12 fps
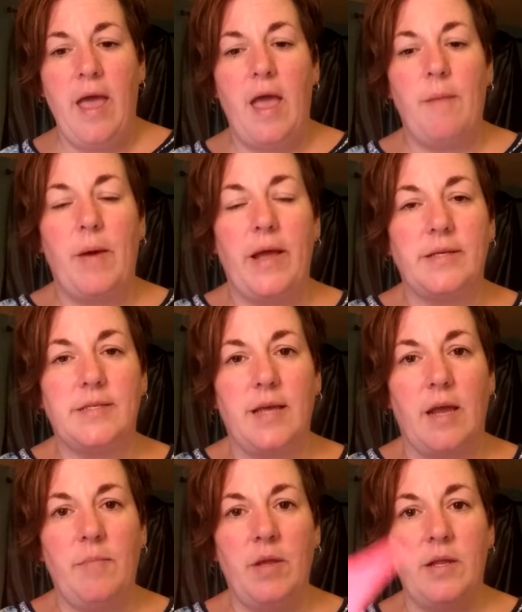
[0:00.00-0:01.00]
and my
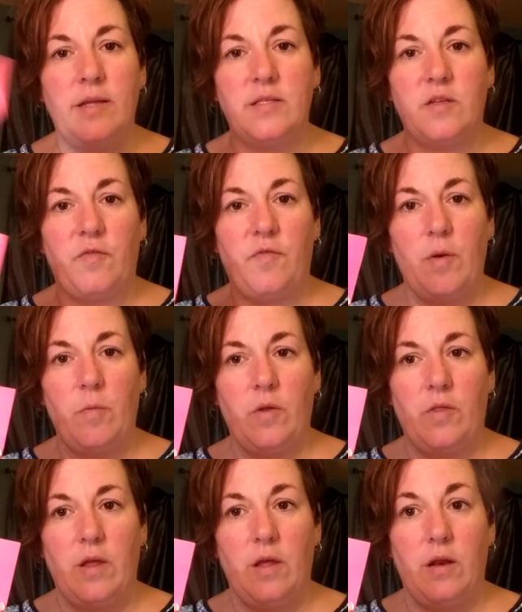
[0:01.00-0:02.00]
assignment needs to fit
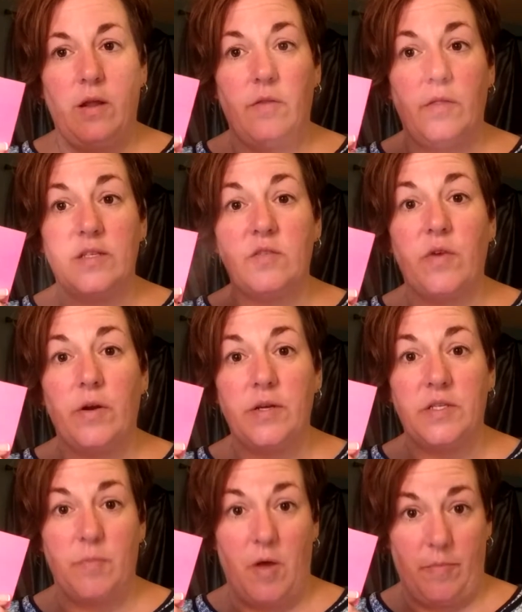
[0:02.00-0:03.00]
within this very
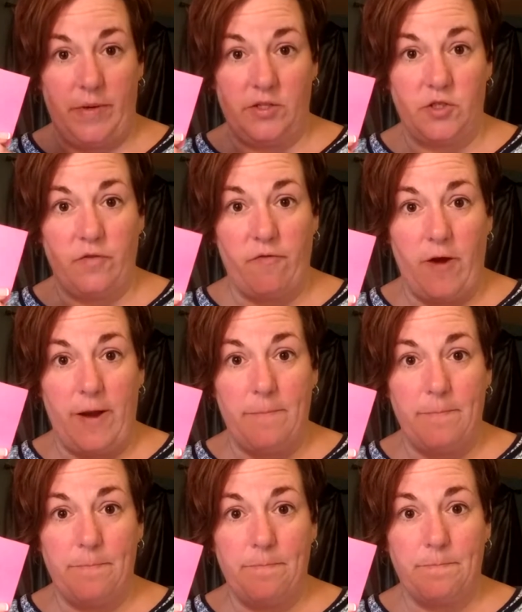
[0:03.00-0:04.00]
small picture frame.